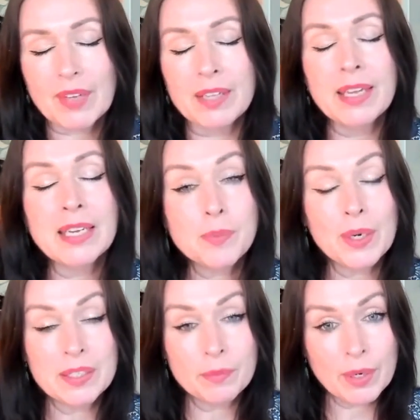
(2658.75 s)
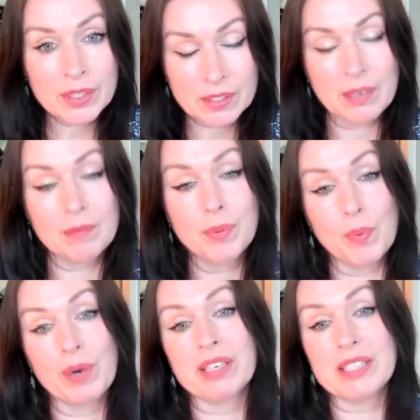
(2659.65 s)
that's one example
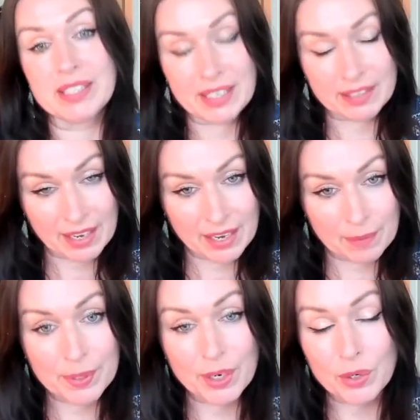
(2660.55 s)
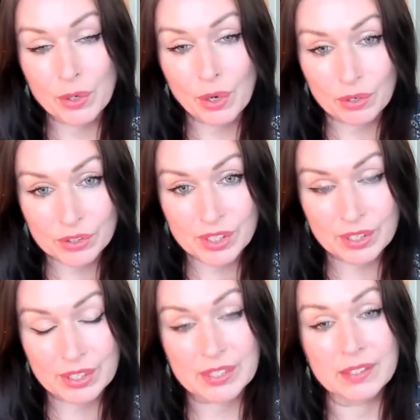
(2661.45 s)
where I see that happen a lot. So
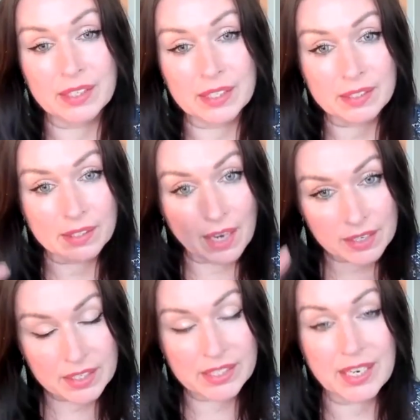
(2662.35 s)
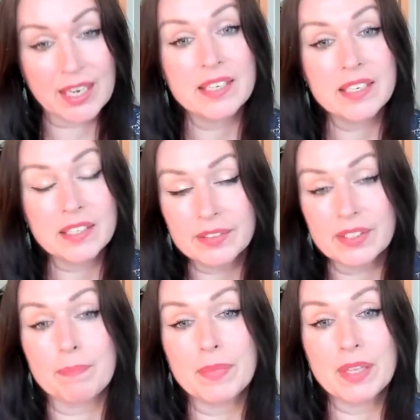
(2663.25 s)
this understanding of
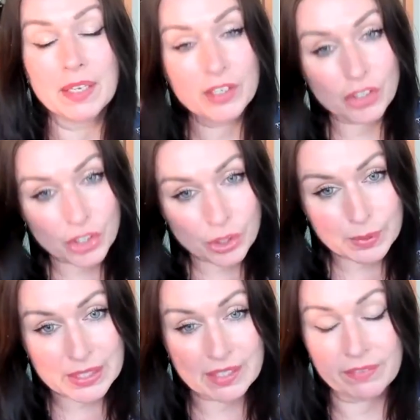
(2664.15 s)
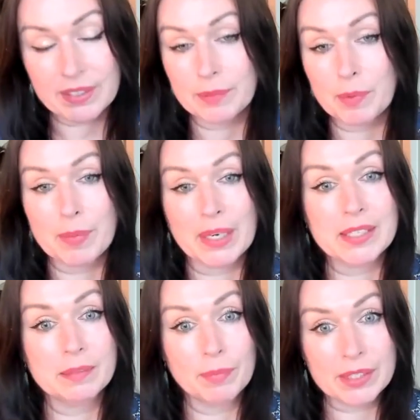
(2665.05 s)
something intuitively, we
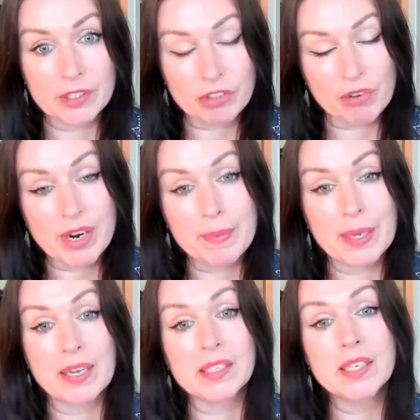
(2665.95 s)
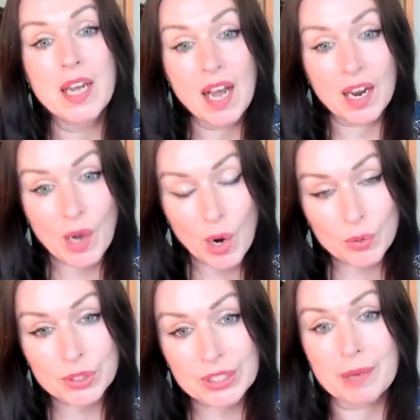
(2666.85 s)
might describe it, and
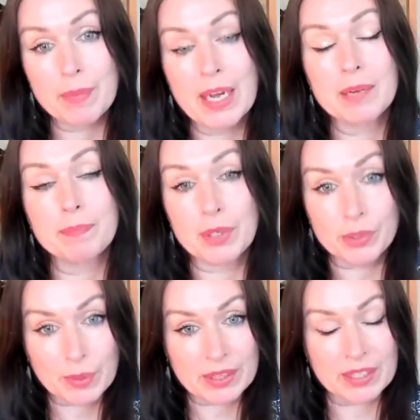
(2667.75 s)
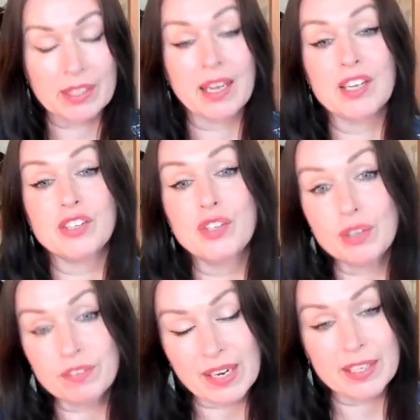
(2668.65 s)
holding it back because we think it has
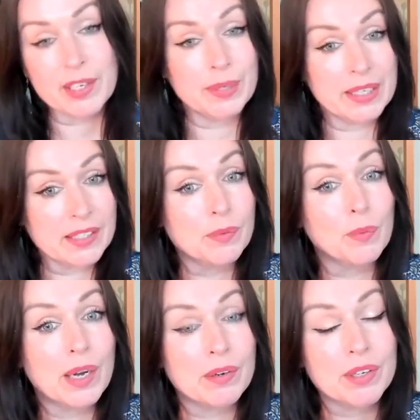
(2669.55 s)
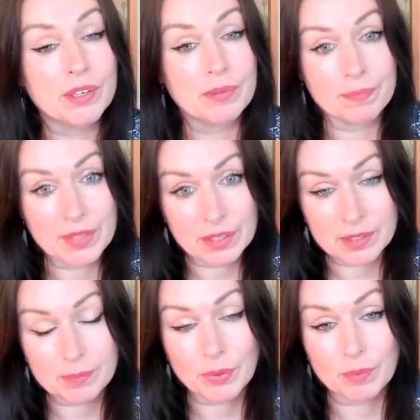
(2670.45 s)
no value and isn't welcome in
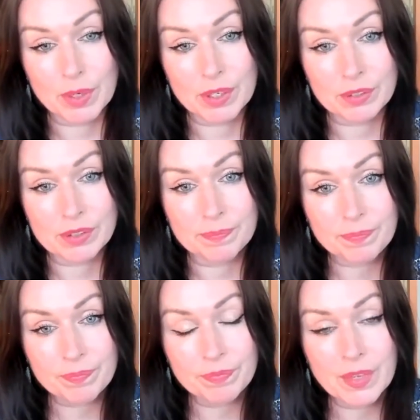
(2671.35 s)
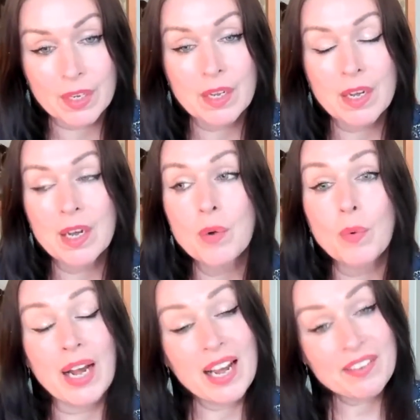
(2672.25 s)
this modern world.
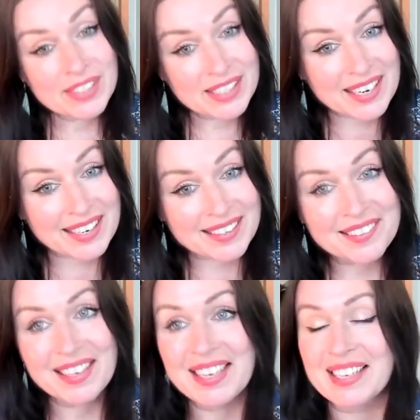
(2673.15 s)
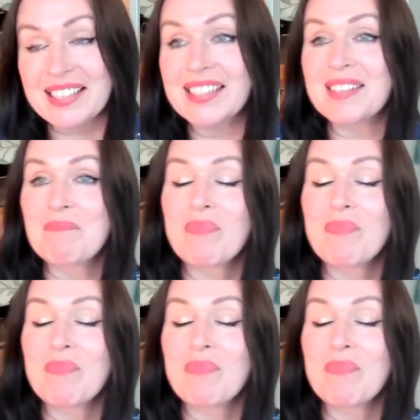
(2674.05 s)
What I have seen is